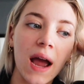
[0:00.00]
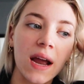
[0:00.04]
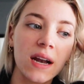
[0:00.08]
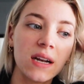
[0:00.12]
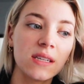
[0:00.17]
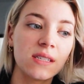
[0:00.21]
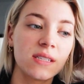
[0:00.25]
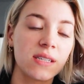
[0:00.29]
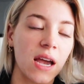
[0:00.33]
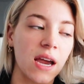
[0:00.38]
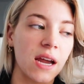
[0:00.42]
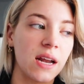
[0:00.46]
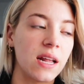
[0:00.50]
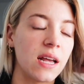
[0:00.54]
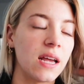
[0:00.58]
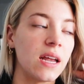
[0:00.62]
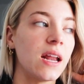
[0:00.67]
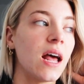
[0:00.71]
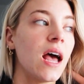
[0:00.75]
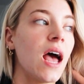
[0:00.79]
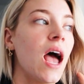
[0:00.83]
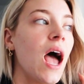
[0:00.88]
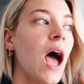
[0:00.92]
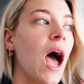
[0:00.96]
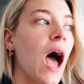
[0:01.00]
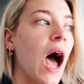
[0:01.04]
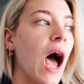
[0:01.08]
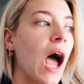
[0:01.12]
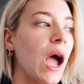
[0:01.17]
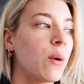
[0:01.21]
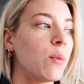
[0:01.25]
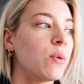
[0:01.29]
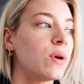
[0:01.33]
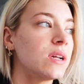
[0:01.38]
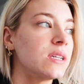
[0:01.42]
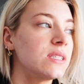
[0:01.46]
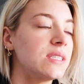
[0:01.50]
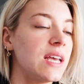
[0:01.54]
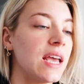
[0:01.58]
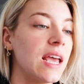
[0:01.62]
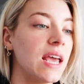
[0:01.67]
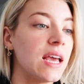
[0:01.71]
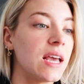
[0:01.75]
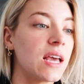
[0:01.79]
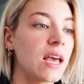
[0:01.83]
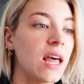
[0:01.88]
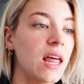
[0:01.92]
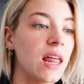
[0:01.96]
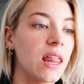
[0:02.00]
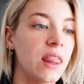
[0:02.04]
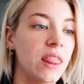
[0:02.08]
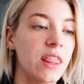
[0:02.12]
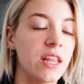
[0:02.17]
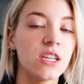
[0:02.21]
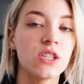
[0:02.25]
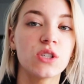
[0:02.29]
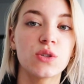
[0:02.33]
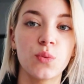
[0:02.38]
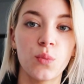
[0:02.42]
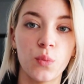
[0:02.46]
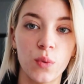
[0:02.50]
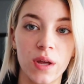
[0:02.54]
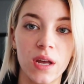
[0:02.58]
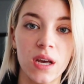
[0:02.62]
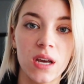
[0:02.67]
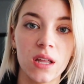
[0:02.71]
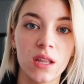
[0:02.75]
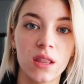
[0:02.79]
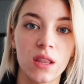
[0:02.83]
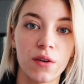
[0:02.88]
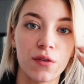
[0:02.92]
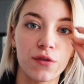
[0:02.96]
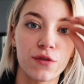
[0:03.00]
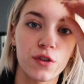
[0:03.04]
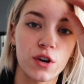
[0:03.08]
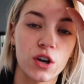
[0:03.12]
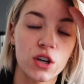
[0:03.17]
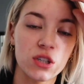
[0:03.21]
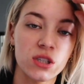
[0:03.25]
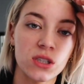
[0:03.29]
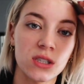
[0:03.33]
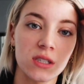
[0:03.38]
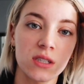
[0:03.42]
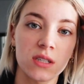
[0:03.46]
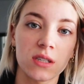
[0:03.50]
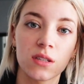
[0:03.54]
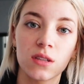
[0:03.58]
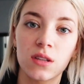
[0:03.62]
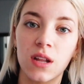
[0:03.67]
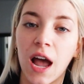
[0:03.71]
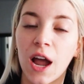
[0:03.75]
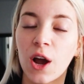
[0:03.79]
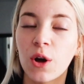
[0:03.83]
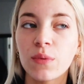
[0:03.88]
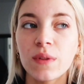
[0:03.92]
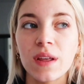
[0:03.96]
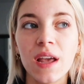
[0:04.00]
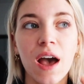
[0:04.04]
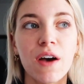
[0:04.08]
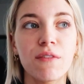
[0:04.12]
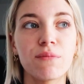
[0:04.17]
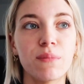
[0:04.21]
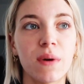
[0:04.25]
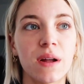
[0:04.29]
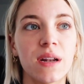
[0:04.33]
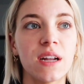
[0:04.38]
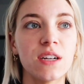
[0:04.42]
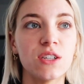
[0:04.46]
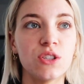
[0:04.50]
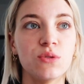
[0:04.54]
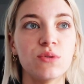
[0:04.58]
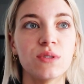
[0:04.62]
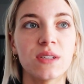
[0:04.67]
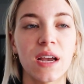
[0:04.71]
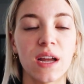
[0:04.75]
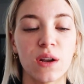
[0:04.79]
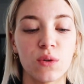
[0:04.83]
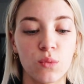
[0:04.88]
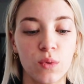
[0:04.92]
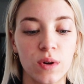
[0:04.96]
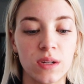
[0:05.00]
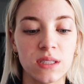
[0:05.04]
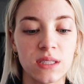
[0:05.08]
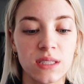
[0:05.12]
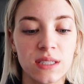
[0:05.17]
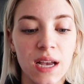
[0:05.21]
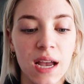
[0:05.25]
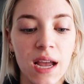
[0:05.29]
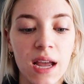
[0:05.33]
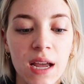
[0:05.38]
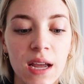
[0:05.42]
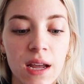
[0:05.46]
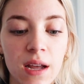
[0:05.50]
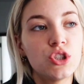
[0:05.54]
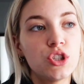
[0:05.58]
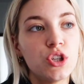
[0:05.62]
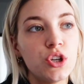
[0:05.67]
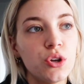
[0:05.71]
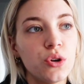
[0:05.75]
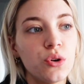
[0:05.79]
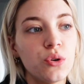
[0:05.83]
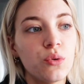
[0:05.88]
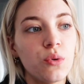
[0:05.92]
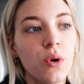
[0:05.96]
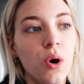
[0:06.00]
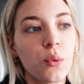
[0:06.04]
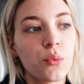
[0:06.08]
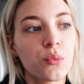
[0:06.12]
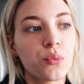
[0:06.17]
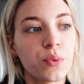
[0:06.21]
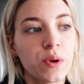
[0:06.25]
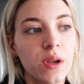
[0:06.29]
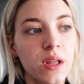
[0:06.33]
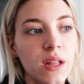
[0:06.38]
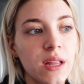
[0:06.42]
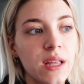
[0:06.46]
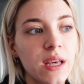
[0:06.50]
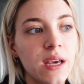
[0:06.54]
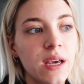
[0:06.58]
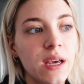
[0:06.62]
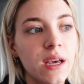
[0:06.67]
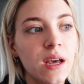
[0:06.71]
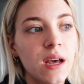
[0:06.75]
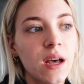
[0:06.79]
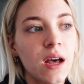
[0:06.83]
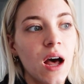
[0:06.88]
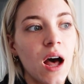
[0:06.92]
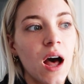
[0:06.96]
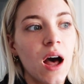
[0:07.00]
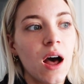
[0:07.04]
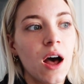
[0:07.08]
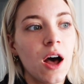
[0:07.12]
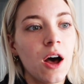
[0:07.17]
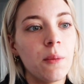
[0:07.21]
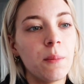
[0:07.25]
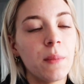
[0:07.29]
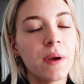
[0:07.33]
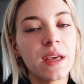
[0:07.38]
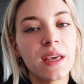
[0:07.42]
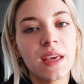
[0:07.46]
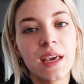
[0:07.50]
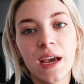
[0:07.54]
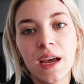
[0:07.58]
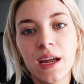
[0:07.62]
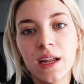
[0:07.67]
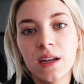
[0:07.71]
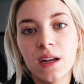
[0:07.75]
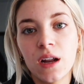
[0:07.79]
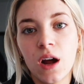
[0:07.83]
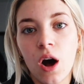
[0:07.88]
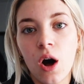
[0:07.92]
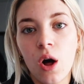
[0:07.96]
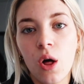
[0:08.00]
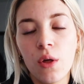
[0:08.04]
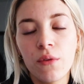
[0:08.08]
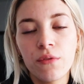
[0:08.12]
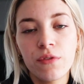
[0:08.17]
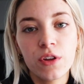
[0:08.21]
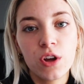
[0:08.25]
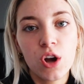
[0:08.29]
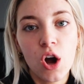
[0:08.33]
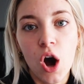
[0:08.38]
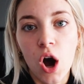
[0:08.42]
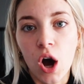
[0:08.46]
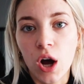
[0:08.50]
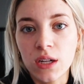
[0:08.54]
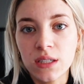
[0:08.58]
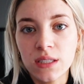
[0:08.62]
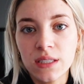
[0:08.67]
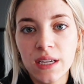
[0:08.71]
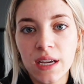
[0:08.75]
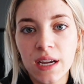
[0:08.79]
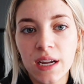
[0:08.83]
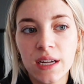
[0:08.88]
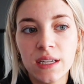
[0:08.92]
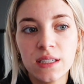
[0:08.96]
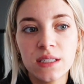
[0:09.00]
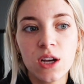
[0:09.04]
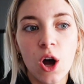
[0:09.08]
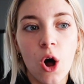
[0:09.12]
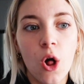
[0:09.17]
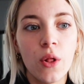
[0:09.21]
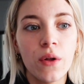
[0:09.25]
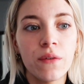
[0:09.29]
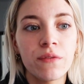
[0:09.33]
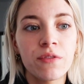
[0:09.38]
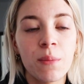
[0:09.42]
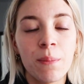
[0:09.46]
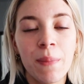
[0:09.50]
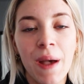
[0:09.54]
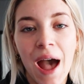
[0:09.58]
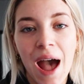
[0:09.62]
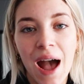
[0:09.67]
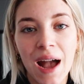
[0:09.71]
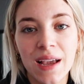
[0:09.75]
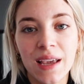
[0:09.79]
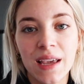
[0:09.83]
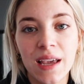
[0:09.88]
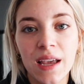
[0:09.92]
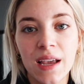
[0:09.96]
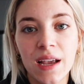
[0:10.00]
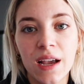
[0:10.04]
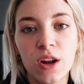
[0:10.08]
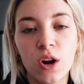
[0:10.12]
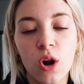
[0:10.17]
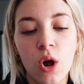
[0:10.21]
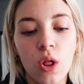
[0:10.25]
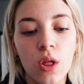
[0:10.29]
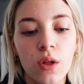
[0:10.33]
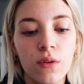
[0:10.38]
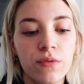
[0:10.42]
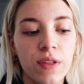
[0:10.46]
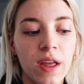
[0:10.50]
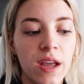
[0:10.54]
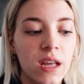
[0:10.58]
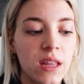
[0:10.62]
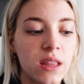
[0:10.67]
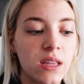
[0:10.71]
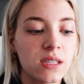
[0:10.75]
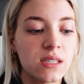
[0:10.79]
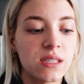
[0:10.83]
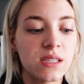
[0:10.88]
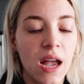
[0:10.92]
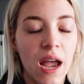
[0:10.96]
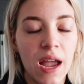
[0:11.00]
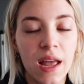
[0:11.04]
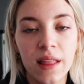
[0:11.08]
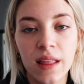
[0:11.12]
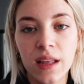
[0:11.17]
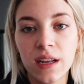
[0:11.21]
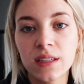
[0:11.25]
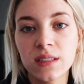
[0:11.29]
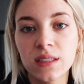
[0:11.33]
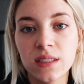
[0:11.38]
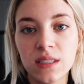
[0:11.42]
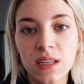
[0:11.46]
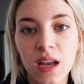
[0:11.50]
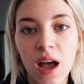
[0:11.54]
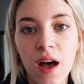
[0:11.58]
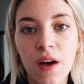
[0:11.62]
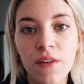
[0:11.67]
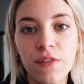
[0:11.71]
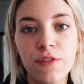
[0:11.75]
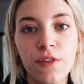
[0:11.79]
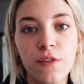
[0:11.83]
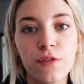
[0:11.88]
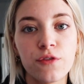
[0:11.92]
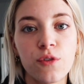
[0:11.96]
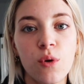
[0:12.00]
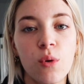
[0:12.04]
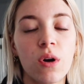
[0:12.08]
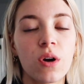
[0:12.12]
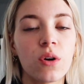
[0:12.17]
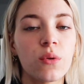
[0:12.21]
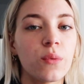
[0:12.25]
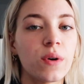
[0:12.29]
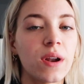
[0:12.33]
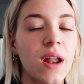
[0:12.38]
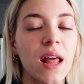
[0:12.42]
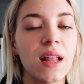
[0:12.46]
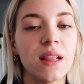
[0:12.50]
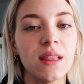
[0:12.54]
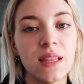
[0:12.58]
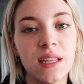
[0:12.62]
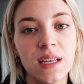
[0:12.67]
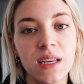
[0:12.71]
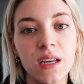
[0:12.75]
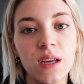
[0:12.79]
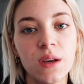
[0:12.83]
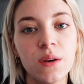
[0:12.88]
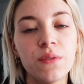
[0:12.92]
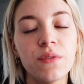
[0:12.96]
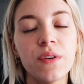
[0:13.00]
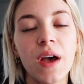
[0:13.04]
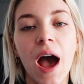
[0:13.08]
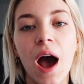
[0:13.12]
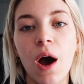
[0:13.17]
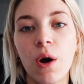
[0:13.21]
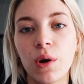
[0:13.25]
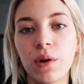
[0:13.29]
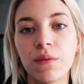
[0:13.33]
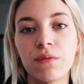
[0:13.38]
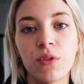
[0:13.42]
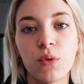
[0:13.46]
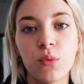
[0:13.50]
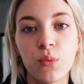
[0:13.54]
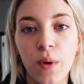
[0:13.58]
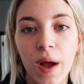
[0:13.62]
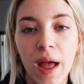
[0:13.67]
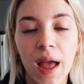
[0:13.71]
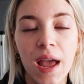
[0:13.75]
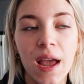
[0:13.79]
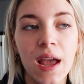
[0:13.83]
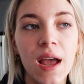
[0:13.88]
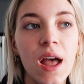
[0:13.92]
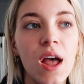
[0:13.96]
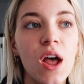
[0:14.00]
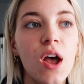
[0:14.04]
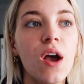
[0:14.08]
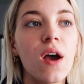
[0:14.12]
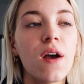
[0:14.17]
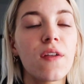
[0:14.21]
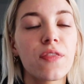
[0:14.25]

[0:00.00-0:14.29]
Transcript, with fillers: I decided I want to take this week, the first I only have Monday, Tuesday, and Wednesday to really um, get all of the content, all of the packing, and all of like the styling and stuff for when I leave out of the way.